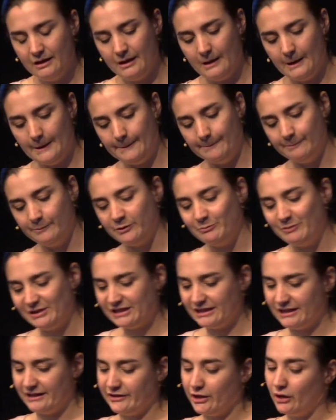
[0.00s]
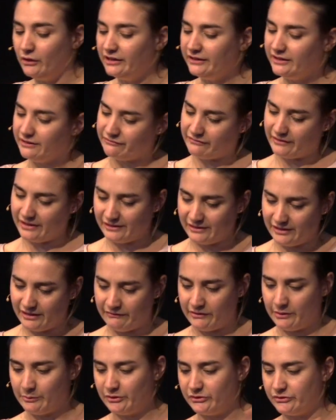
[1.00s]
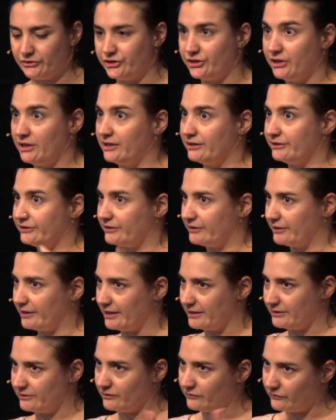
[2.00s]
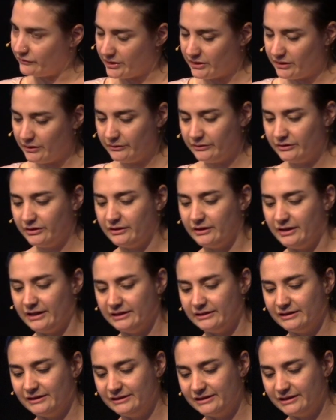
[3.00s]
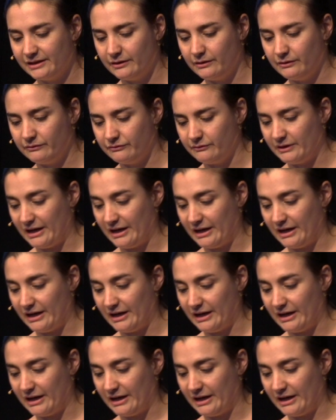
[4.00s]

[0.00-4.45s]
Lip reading: But basically, the only difference if you want to share screens or windows is instead of,